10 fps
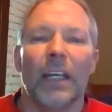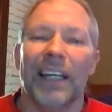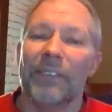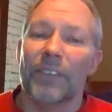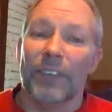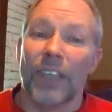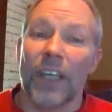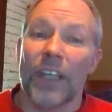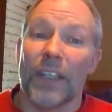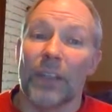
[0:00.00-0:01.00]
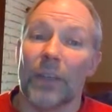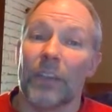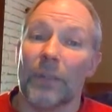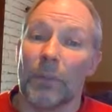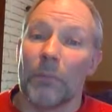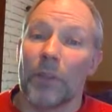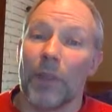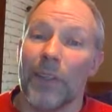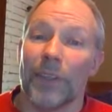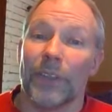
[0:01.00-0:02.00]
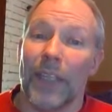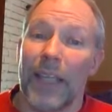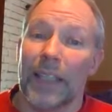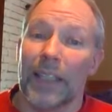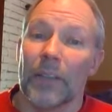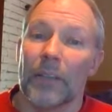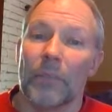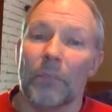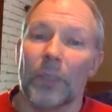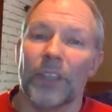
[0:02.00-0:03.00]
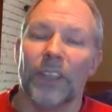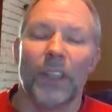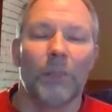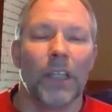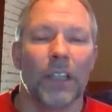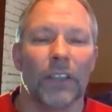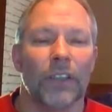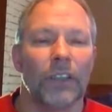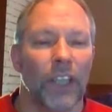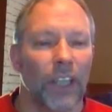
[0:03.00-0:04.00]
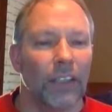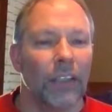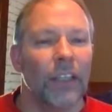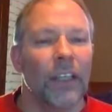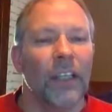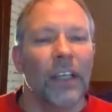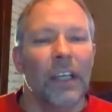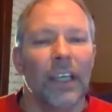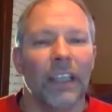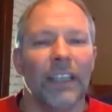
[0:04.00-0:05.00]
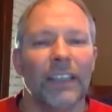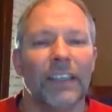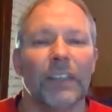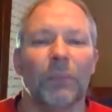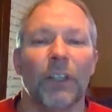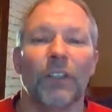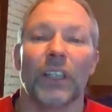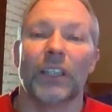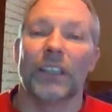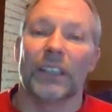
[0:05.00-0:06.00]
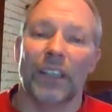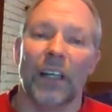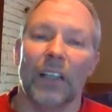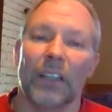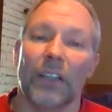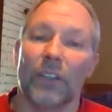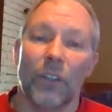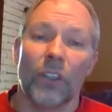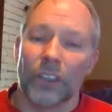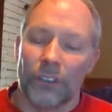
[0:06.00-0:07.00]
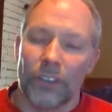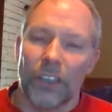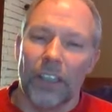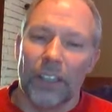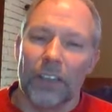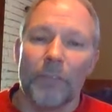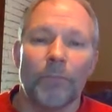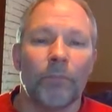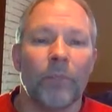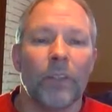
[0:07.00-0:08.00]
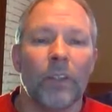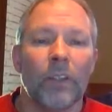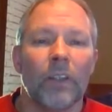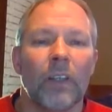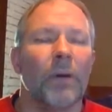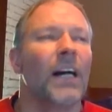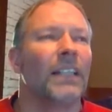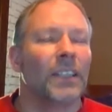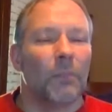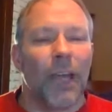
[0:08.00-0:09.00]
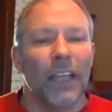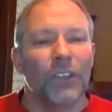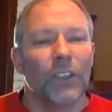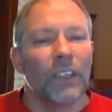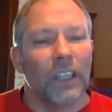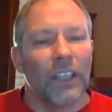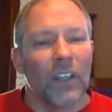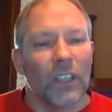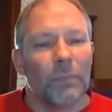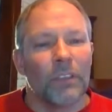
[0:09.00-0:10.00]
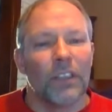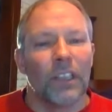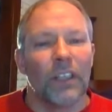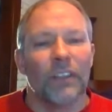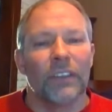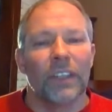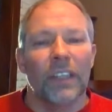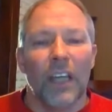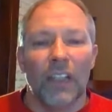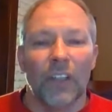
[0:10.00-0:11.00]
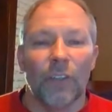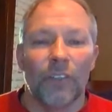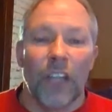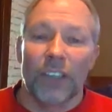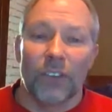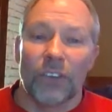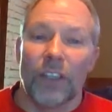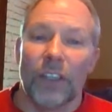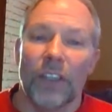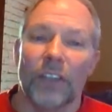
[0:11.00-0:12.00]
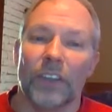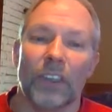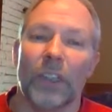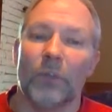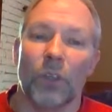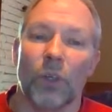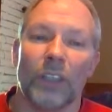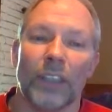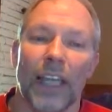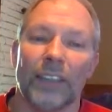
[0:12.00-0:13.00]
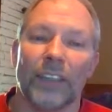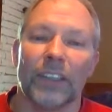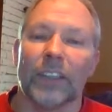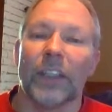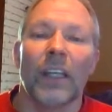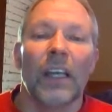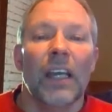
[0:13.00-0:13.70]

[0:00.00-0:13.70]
I have to say that he looked up at me rather sadly, but he seemed to understand, at least as much as a dog could understand. Come on, Sebastian, I yelled up the stairs, a little flustered that he didn't seem to want to answer.